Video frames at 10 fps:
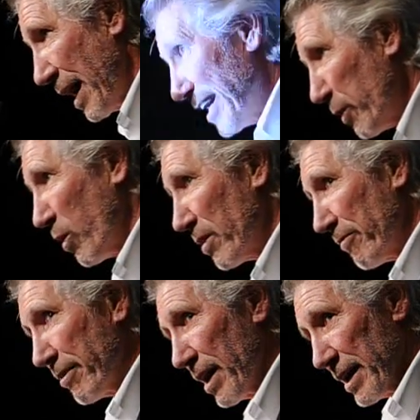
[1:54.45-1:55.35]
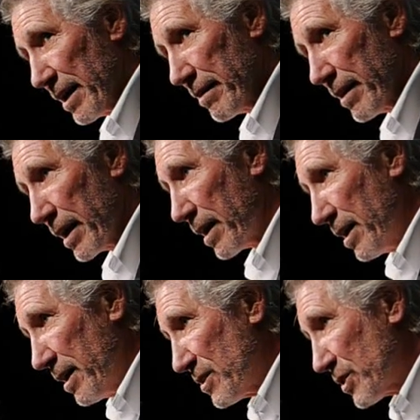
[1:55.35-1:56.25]
anyone for anything.
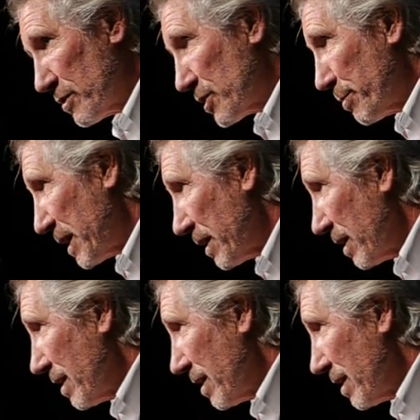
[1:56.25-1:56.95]
So to be